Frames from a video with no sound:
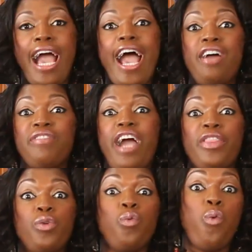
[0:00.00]
I have
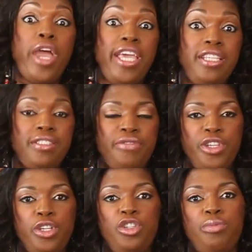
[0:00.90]
got the ways for
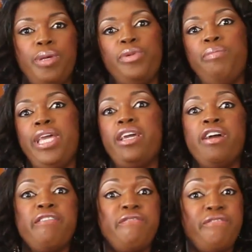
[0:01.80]
you to be able to make
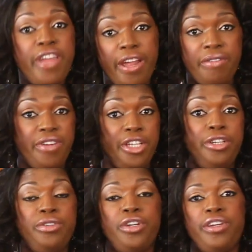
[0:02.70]
very, very
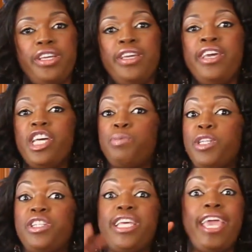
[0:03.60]
good turkey,
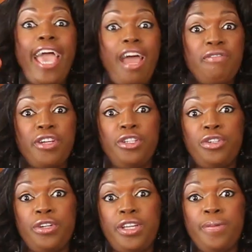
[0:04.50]
especially African
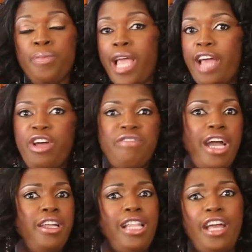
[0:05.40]
turkey. And I've
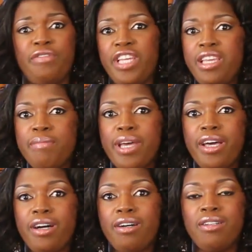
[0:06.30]
gotten a lot of
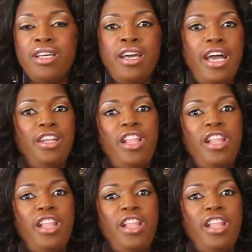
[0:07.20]
email and a